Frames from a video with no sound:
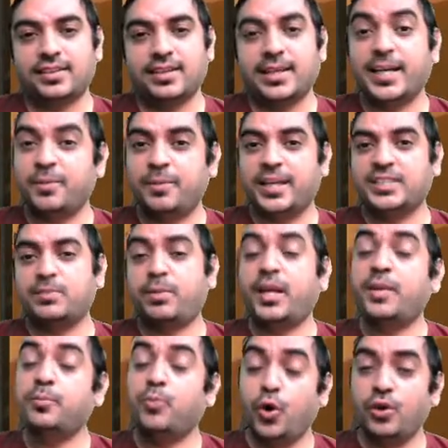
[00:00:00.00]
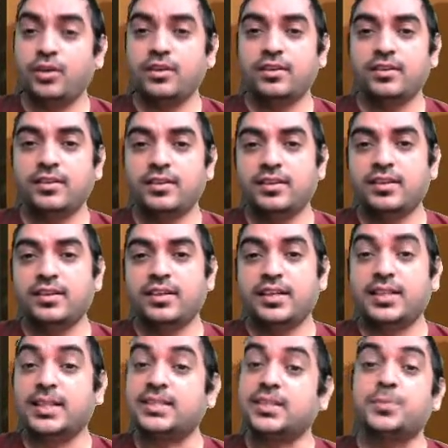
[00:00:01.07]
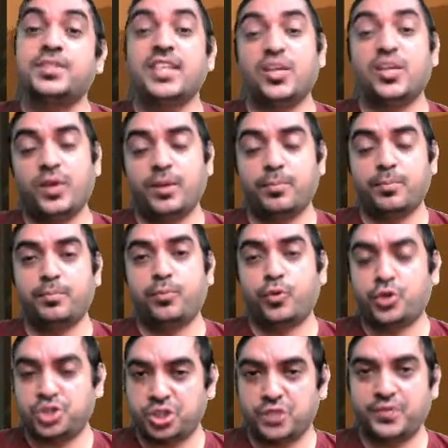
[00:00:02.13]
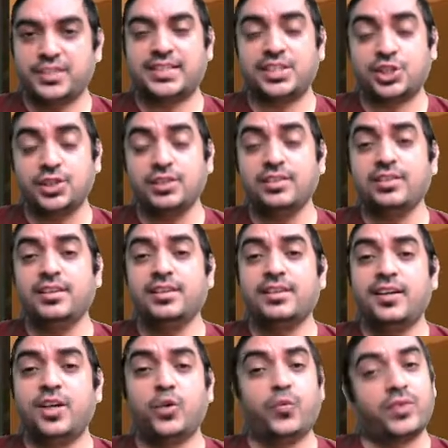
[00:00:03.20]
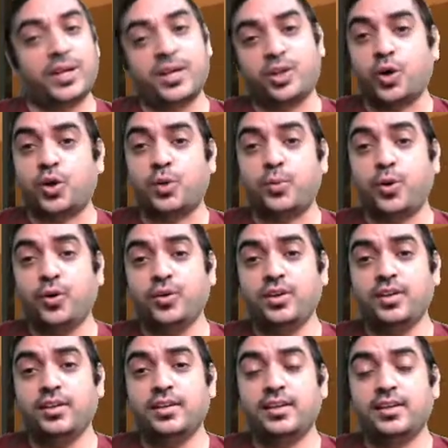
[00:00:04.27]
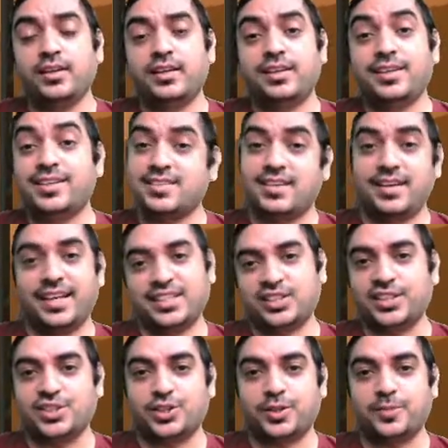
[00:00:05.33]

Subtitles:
Let me explain more in the subsequent portion of the session when I talk about yesterday's session.